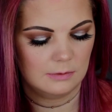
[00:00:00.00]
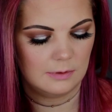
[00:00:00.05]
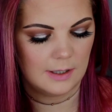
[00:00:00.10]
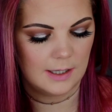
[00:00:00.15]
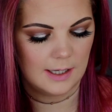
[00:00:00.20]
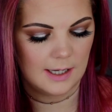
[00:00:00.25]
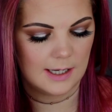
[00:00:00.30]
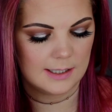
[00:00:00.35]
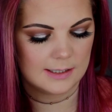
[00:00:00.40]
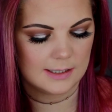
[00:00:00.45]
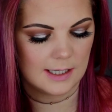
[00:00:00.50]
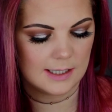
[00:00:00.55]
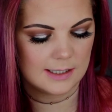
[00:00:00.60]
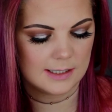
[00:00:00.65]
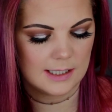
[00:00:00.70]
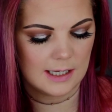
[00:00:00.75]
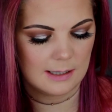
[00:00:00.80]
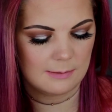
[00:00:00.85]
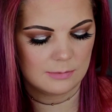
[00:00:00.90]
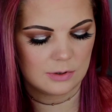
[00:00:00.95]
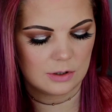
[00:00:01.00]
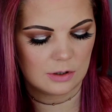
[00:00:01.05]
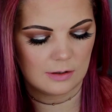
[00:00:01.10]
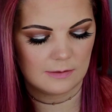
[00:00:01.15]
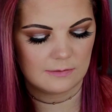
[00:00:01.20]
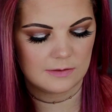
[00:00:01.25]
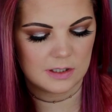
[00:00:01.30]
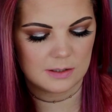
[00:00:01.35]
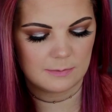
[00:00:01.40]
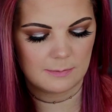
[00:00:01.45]
it has that same sort
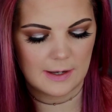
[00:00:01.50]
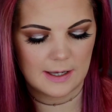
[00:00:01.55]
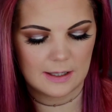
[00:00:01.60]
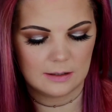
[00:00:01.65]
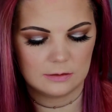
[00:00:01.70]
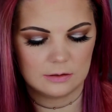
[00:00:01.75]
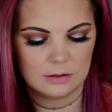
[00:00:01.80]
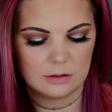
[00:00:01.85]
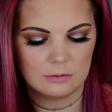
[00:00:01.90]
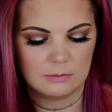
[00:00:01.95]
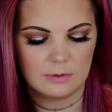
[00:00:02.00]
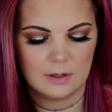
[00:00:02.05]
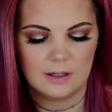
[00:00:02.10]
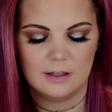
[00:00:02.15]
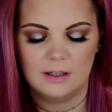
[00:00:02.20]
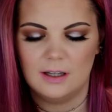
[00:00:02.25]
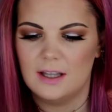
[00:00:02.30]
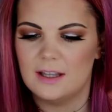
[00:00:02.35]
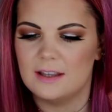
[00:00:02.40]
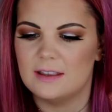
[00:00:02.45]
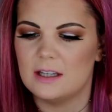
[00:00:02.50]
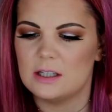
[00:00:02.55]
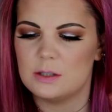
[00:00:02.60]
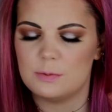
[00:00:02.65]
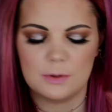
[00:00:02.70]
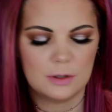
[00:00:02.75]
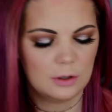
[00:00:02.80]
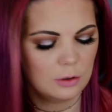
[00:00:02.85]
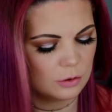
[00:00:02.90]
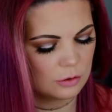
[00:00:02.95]
of smell to it. This
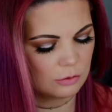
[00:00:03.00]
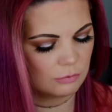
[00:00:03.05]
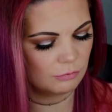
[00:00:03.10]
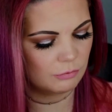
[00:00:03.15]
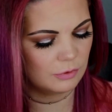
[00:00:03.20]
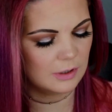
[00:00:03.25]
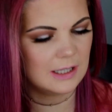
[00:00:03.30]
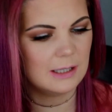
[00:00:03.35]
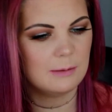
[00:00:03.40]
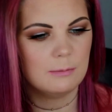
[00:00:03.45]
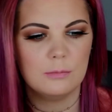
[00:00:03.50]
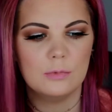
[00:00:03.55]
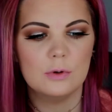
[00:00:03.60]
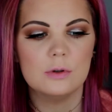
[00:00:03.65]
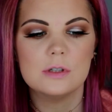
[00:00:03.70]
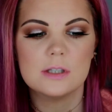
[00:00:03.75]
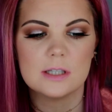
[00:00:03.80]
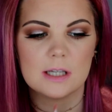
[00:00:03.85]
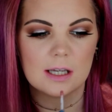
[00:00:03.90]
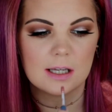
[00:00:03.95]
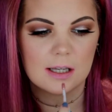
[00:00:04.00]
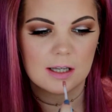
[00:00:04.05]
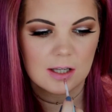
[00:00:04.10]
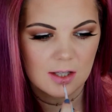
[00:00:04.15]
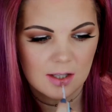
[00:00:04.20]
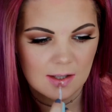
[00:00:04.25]
one looks really moussey.